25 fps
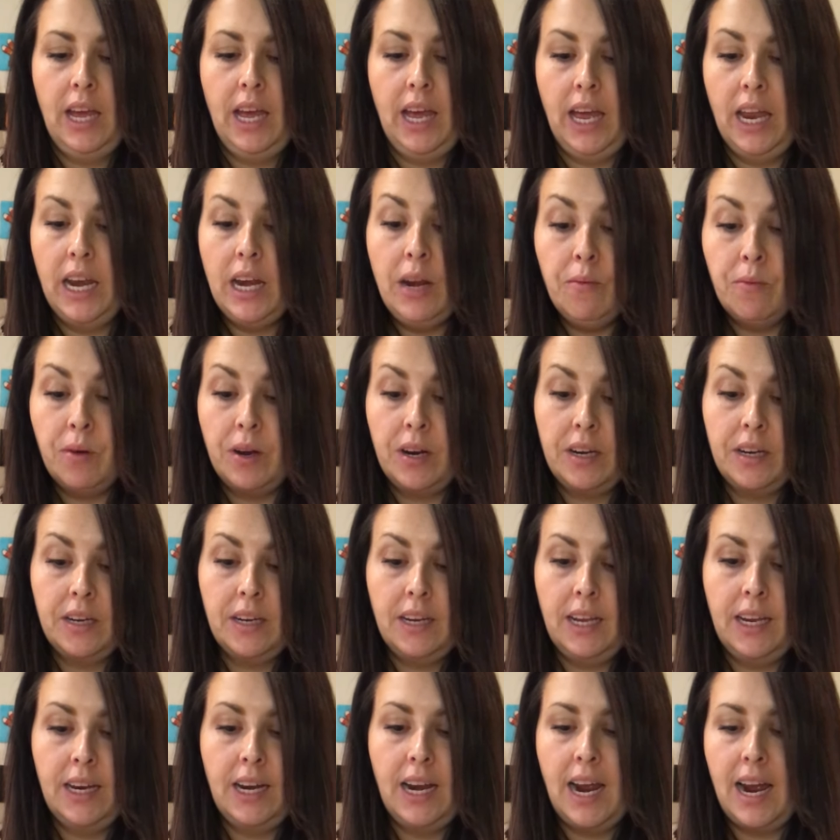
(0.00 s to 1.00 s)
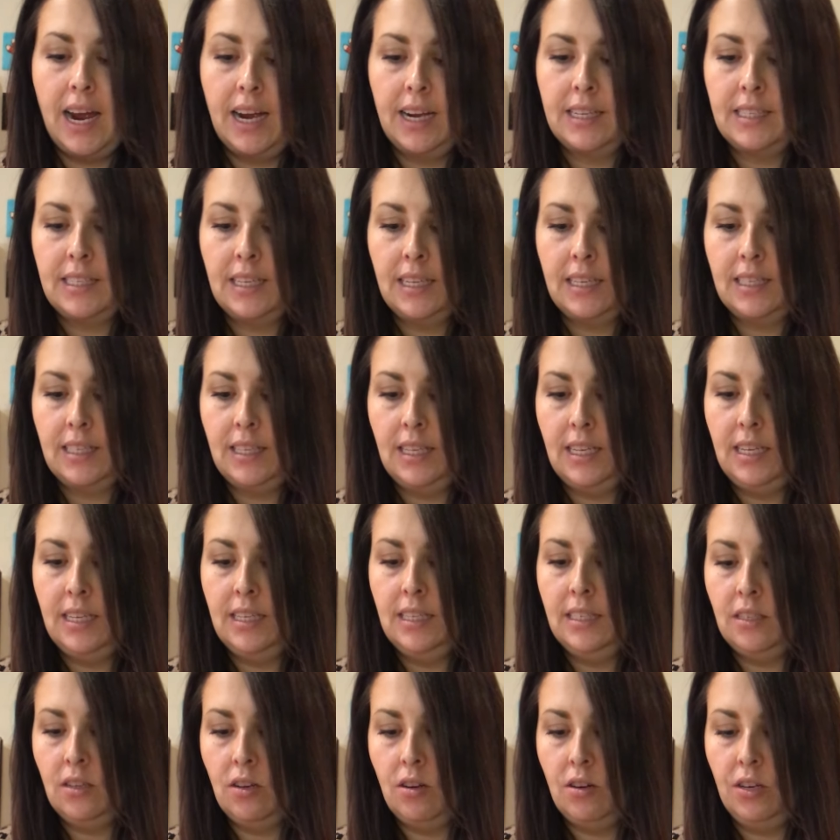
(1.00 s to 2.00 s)
Anyone can access
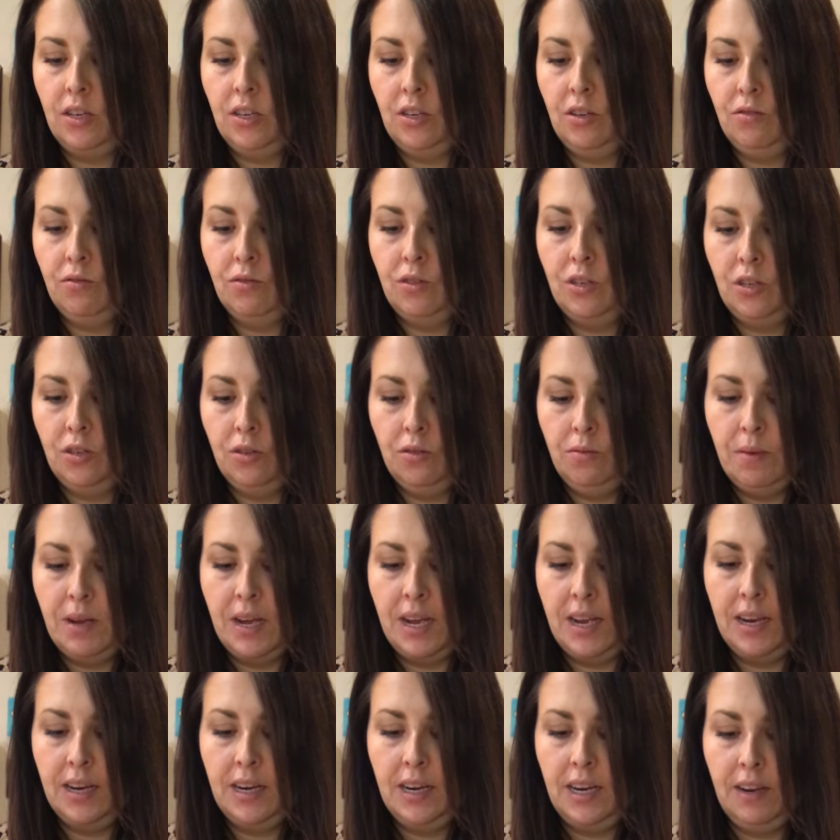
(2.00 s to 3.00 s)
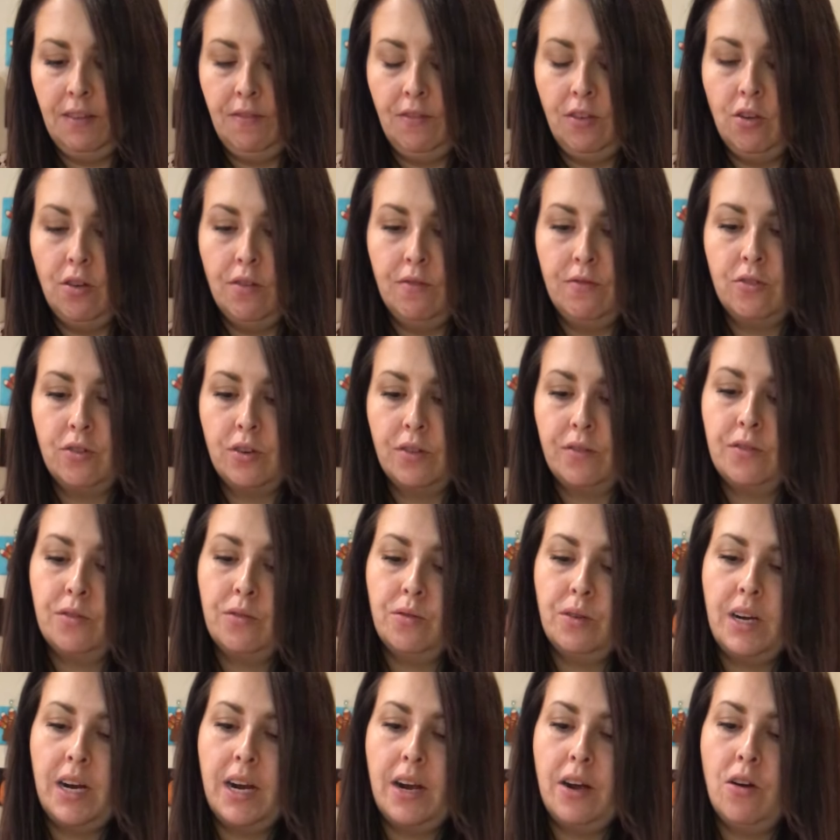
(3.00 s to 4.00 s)
these on YouTube, and if you have
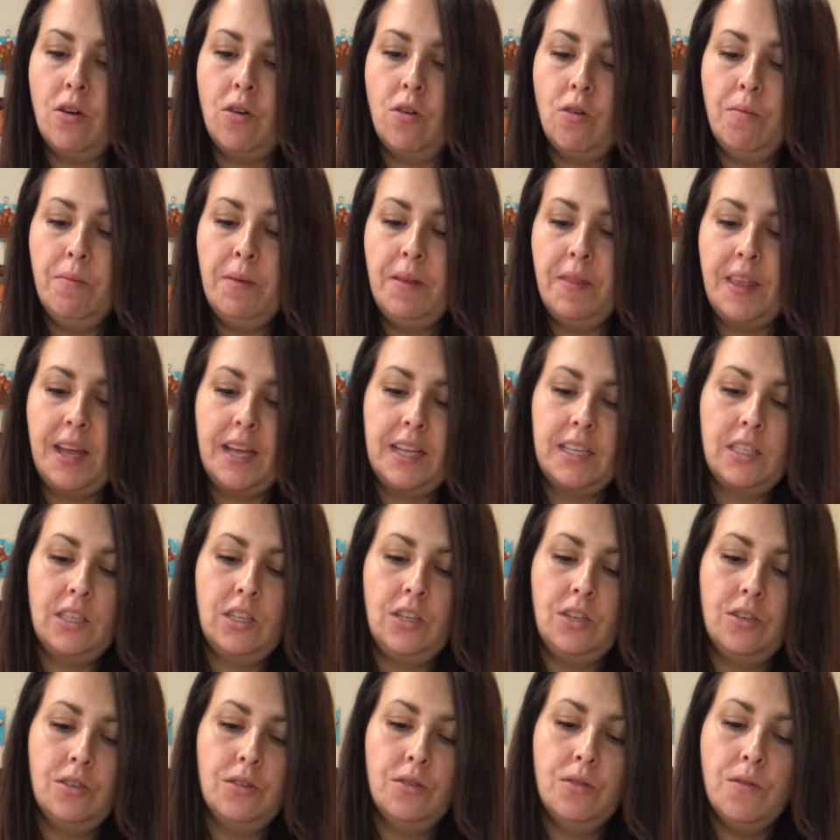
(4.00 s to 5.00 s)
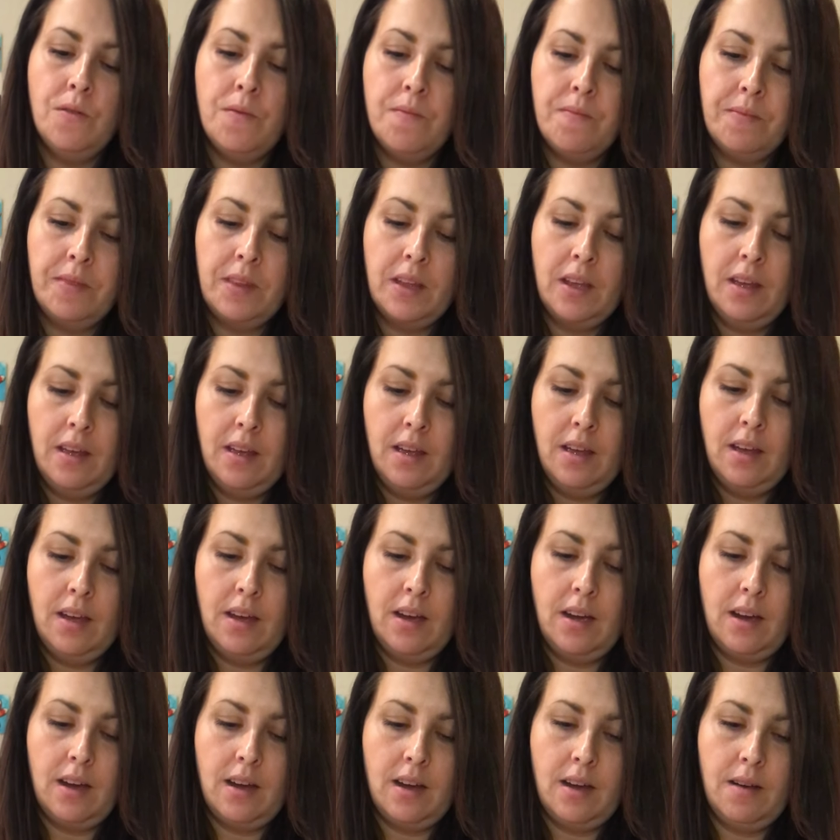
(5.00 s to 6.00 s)
driftwood at home and that's you,
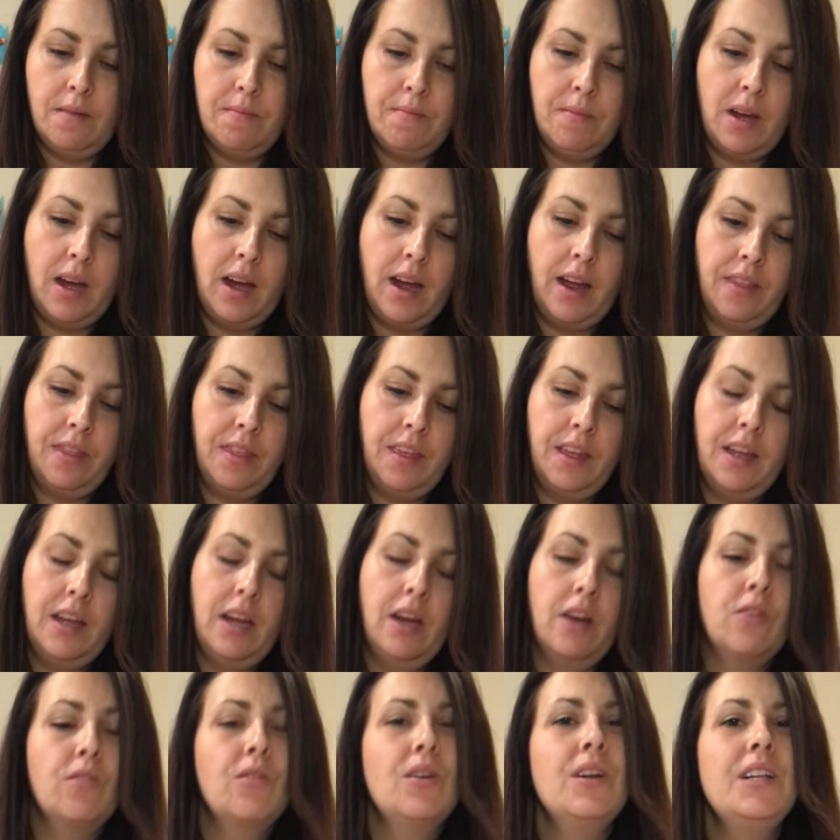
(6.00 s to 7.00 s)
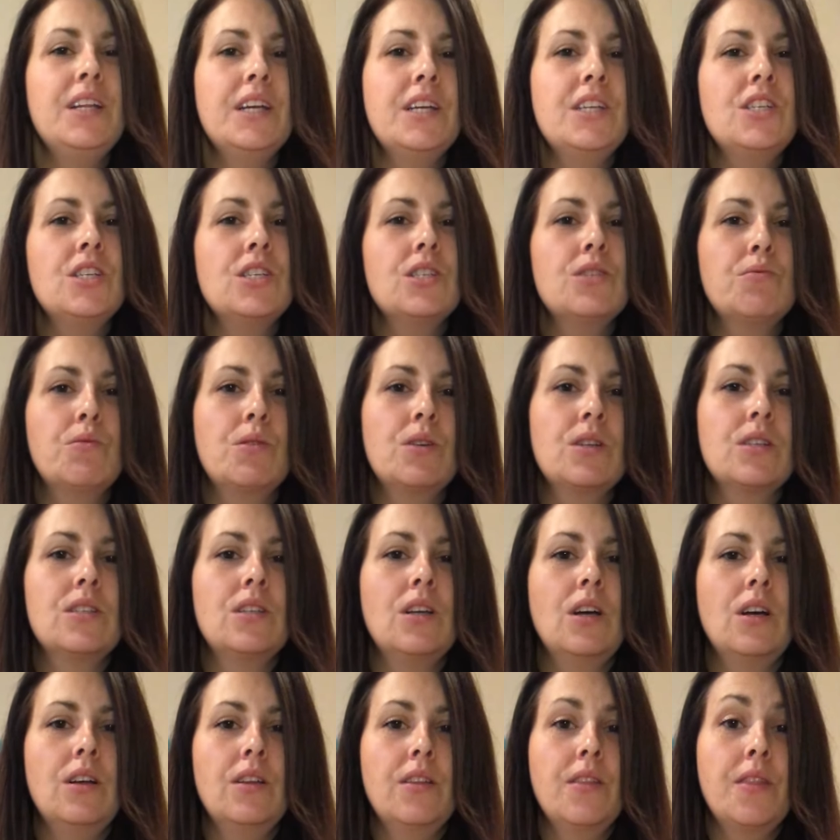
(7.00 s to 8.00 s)
I think acrylic just works
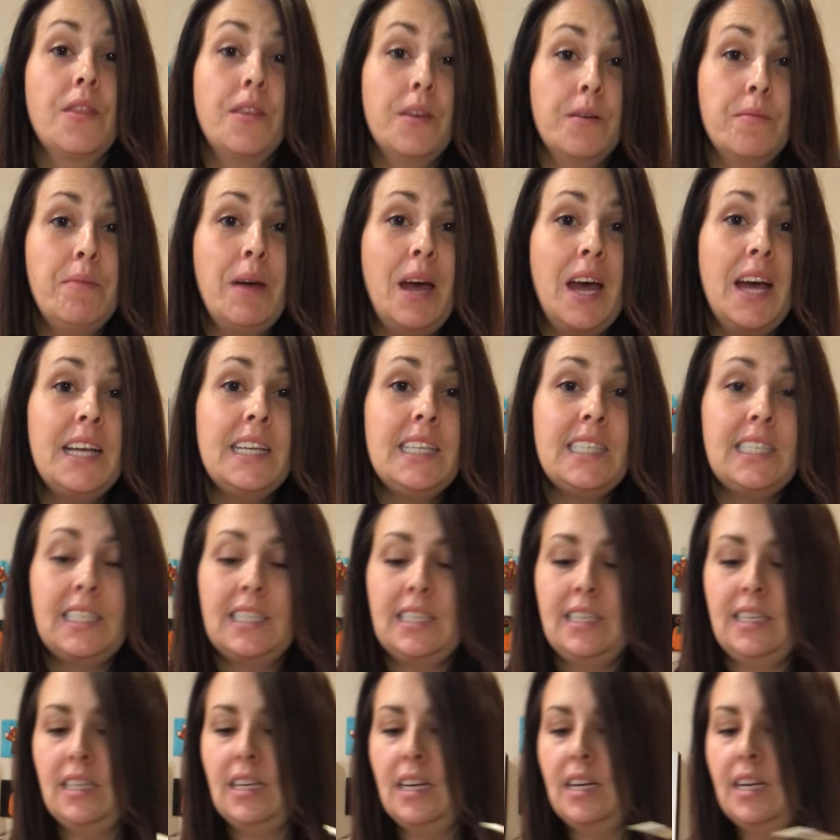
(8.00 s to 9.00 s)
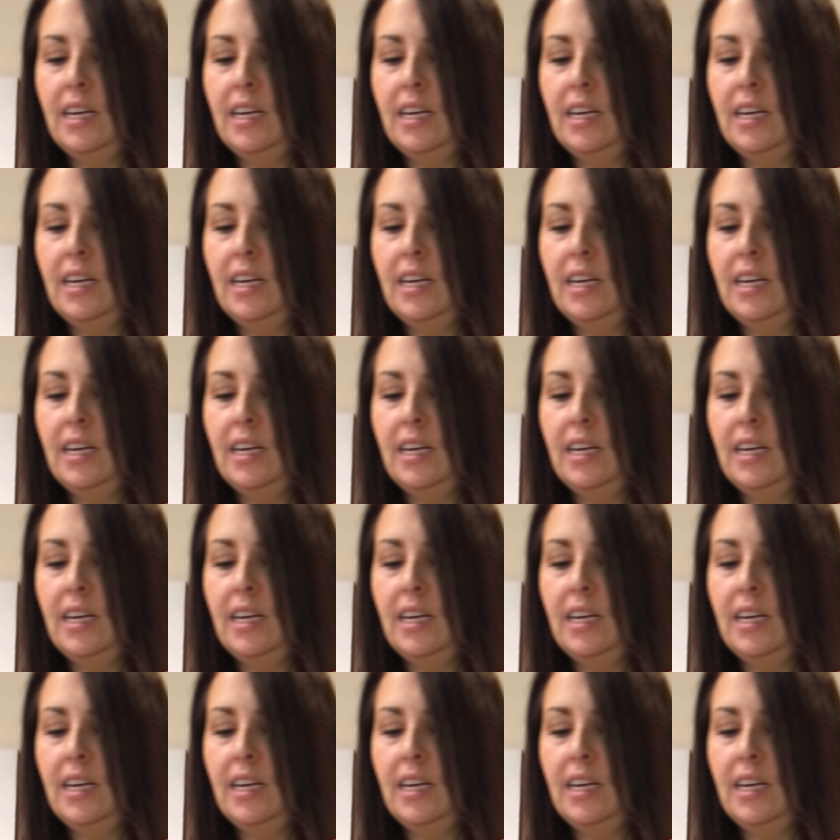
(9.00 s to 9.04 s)
the best.